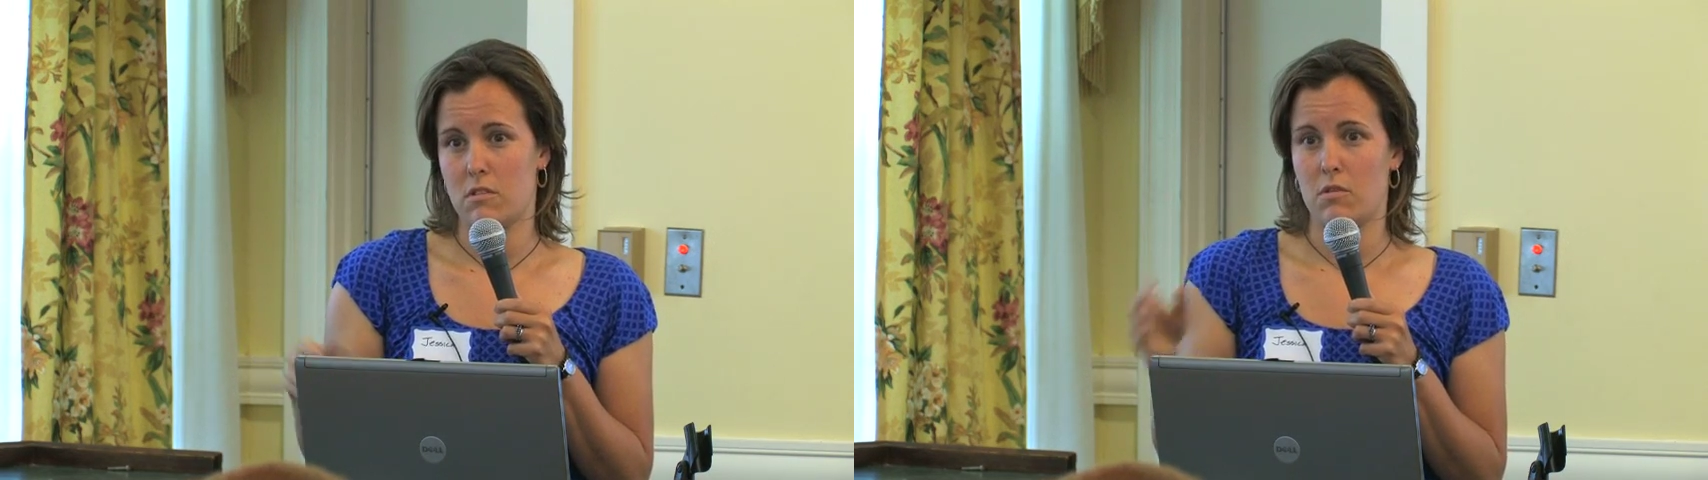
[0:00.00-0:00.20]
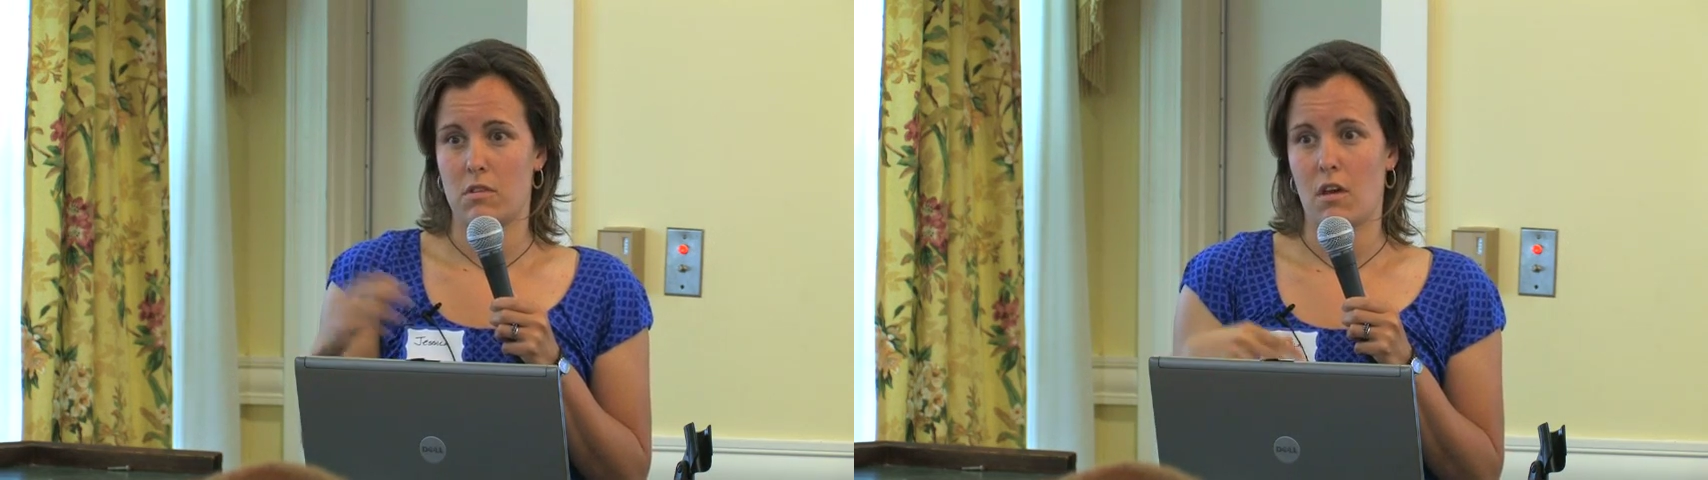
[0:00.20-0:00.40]

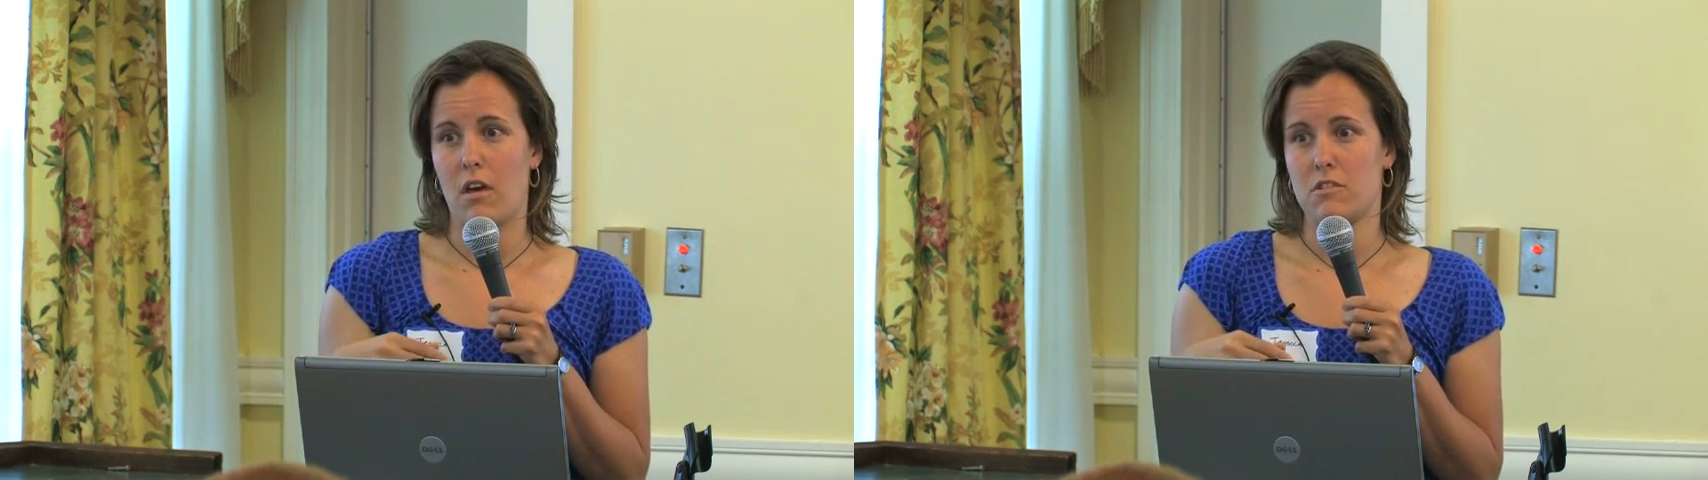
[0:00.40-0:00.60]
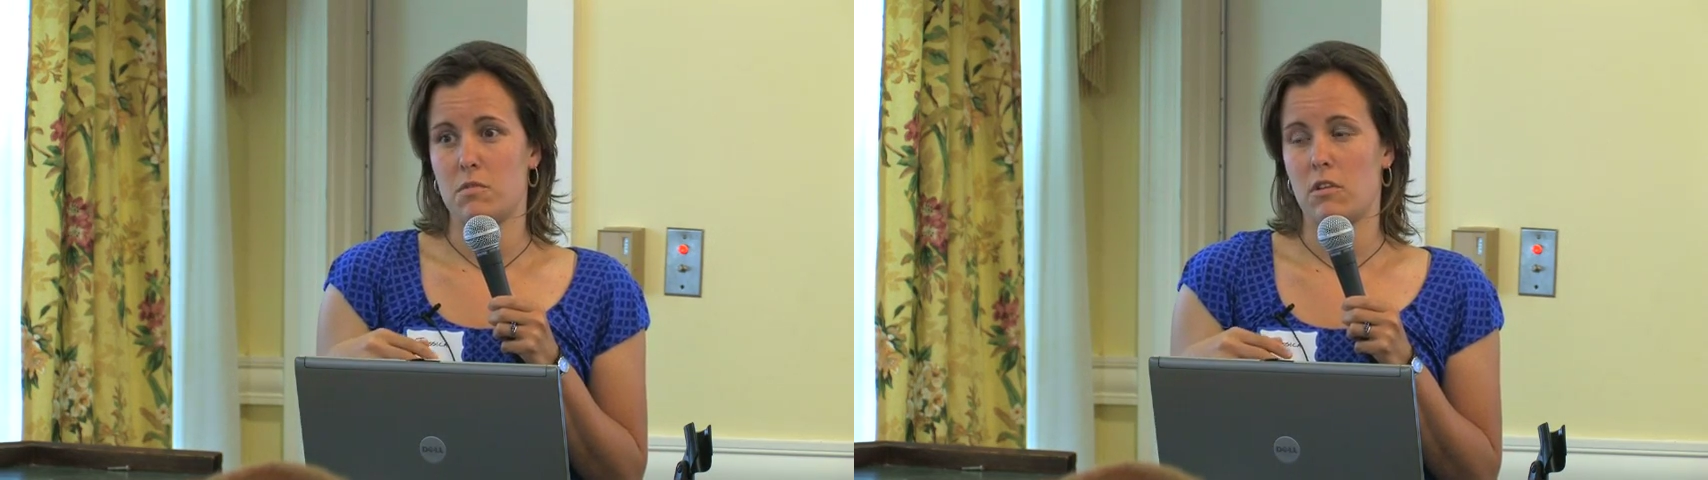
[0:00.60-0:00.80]
So at the
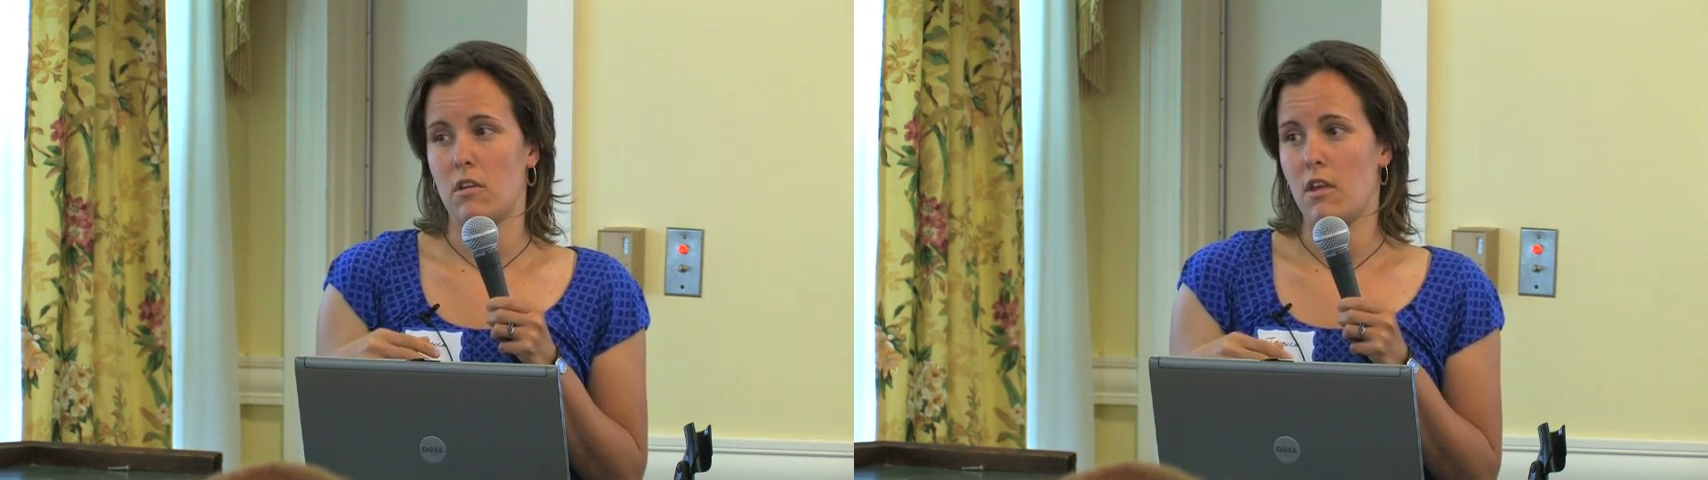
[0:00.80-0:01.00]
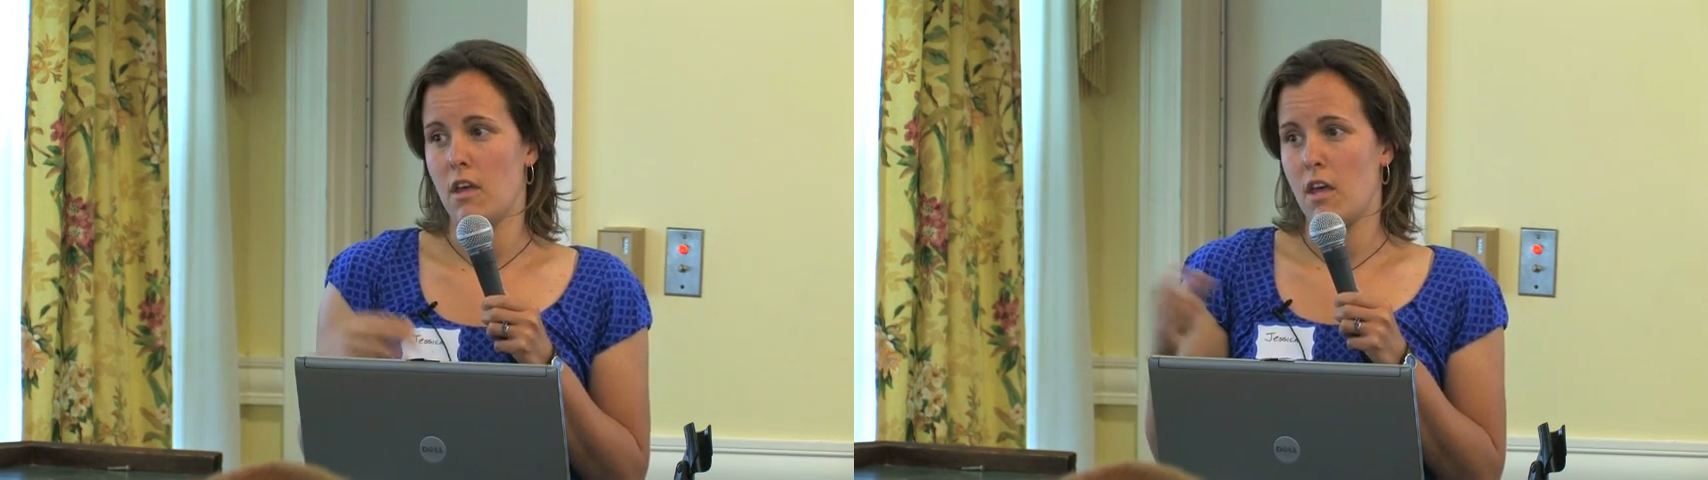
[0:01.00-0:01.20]

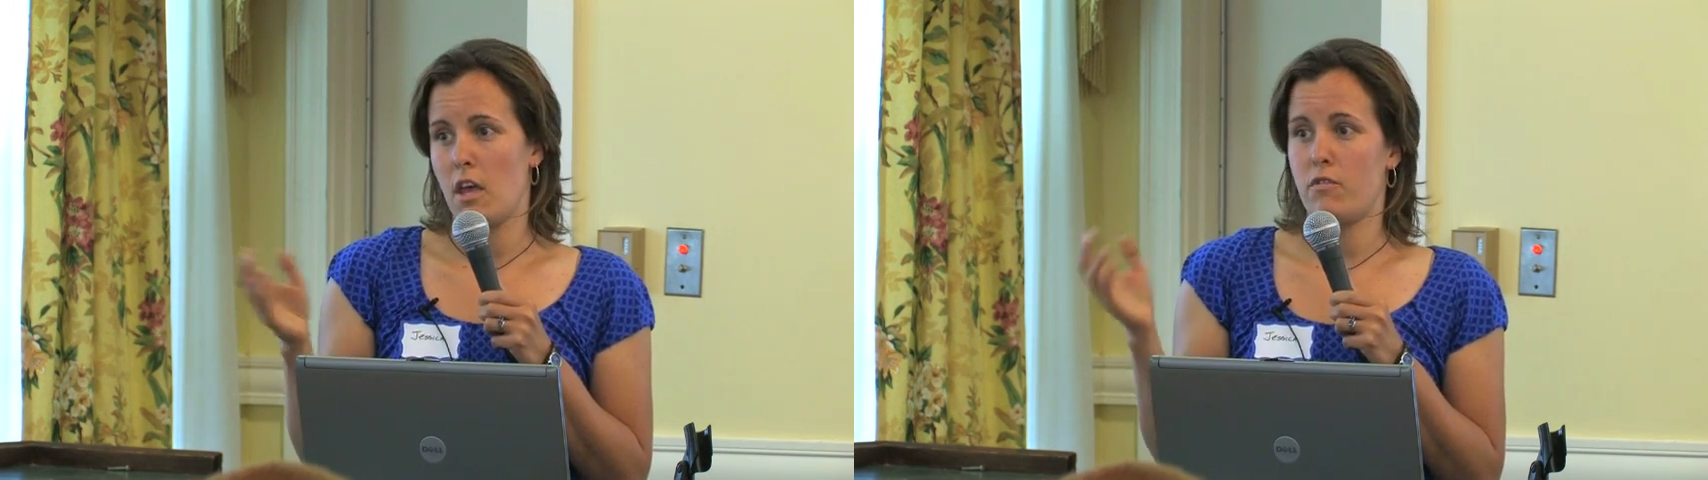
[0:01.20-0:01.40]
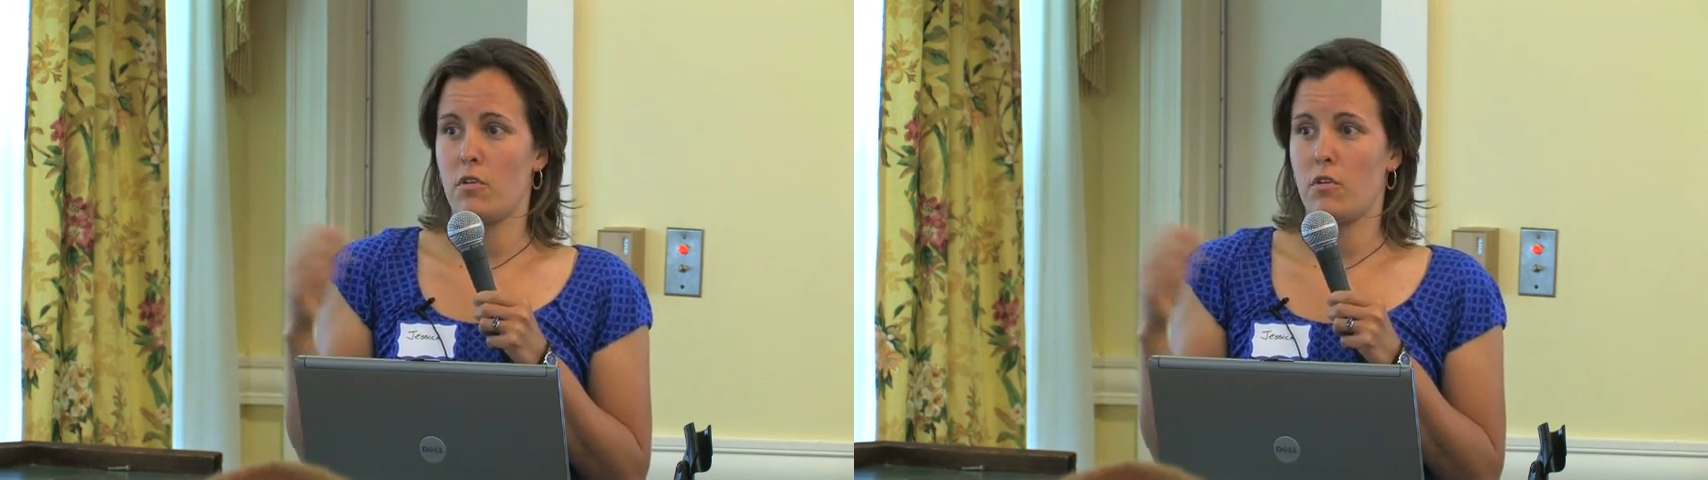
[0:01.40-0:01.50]
hospital, if